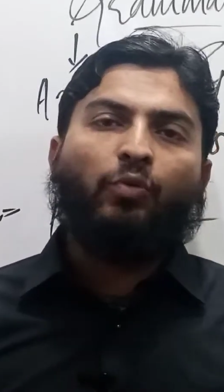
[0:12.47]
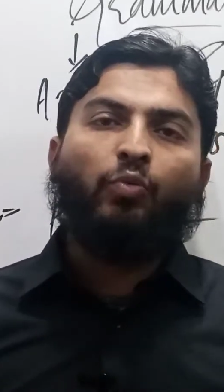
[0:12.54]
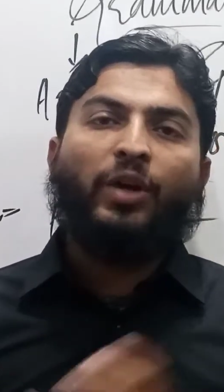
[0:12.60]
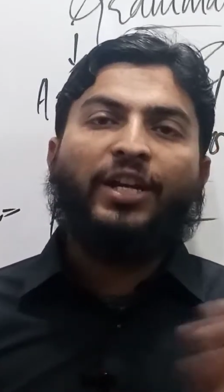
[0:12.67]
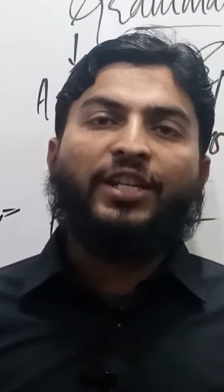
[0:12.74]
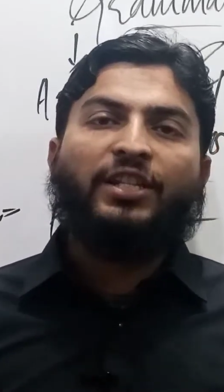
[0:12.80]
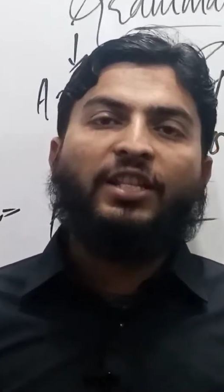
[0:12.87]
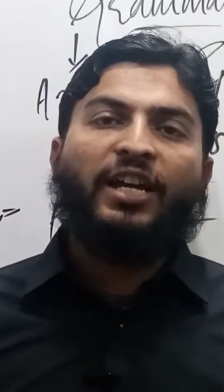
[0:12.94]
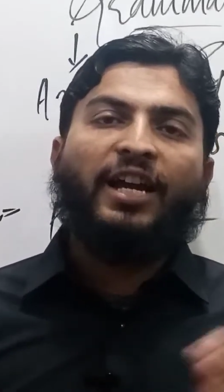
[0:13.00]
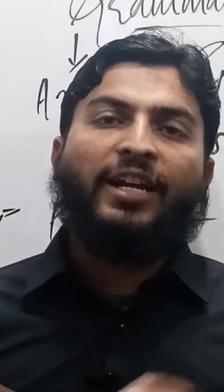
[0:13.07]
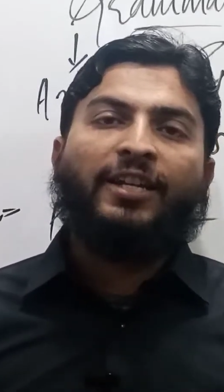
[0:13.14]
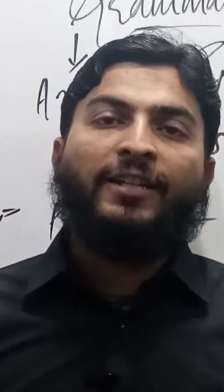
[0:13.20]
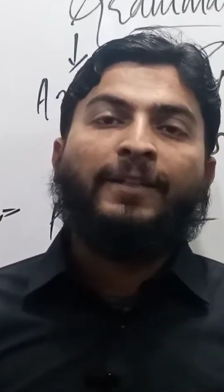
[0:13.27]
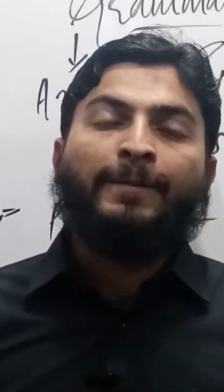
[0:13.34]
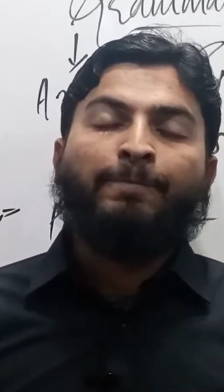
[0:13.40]
What is
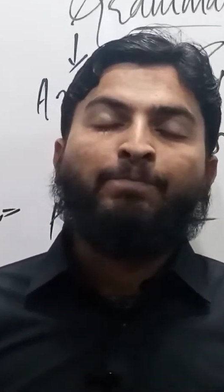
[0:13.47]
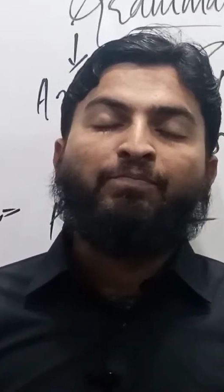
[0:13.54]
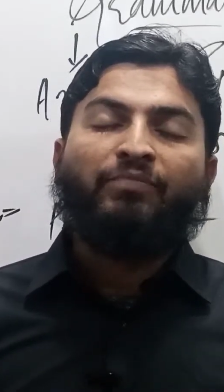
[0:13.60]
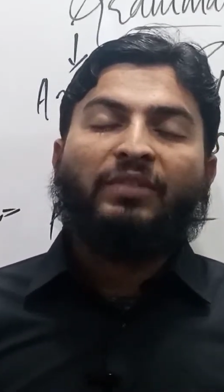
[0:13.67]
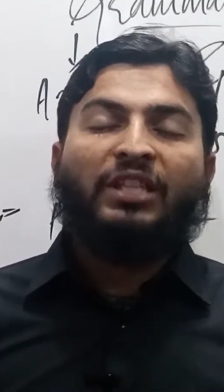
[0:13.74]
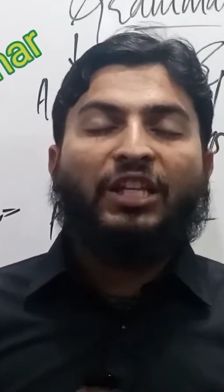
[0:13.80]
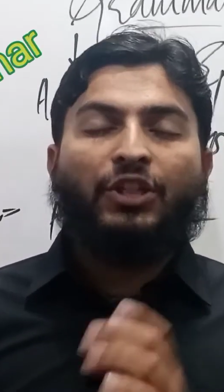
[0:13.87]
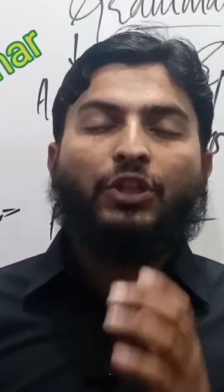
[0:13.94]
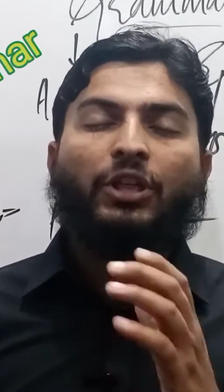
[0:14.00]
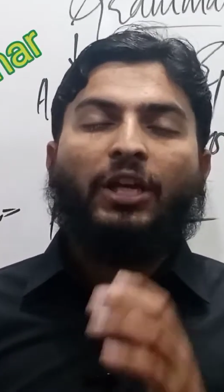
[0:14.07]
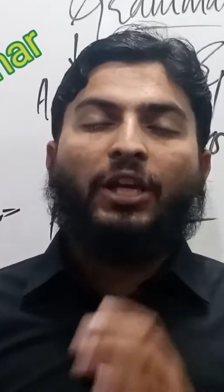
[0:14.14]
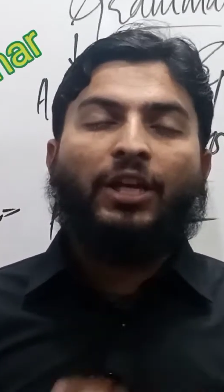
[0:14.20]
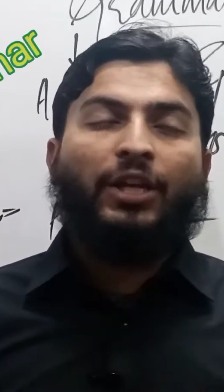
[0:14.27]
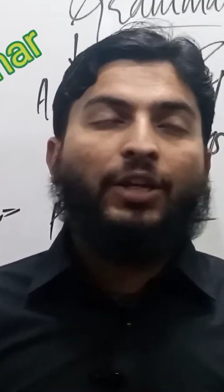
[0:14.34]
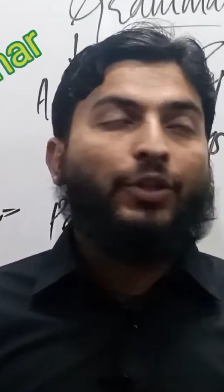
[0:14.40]
that? This
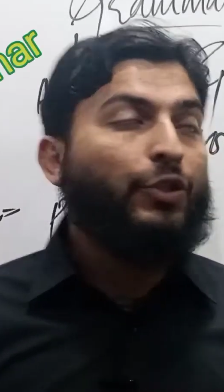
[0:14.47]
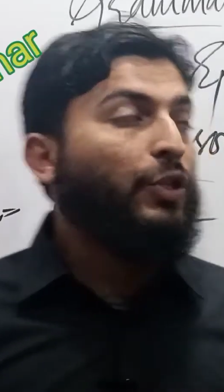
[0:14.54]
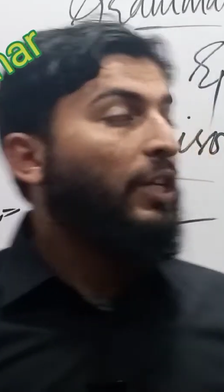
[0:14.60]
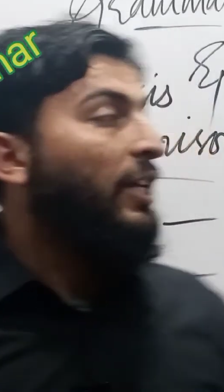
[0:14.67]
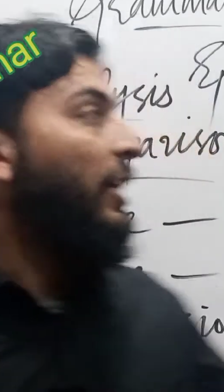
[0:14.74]
is